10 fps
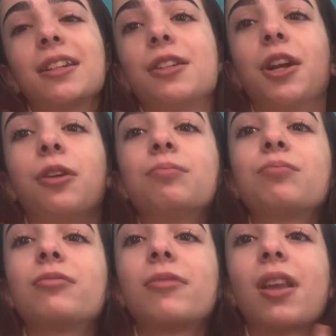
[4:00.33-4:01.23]
you know,
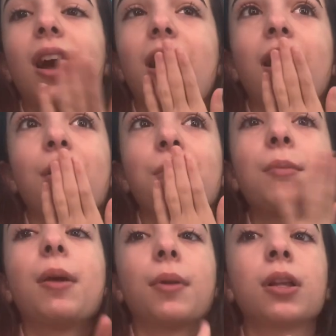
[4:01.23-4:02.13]
I'm gonna
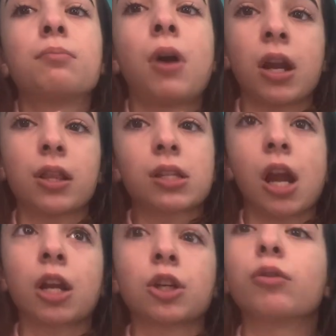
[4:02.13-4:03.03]
be able to embody this
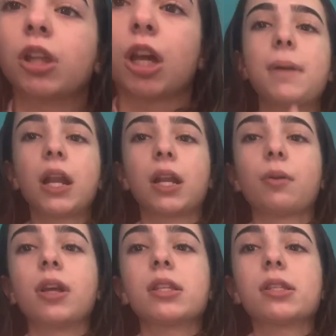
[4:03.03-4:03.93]
character really good. But
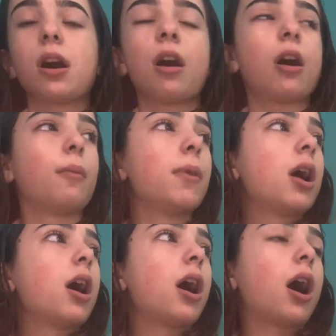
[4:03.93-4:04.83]
anyways,
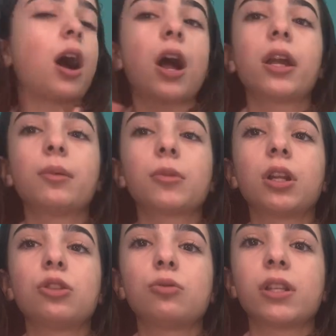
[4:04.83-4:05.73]
I am
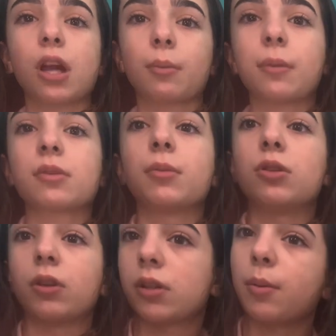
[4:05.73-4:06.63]
gonna do a time lapse of me
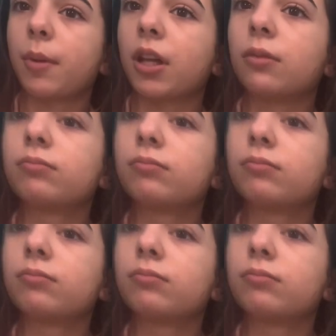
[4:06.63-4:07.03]
doing this with my makeup.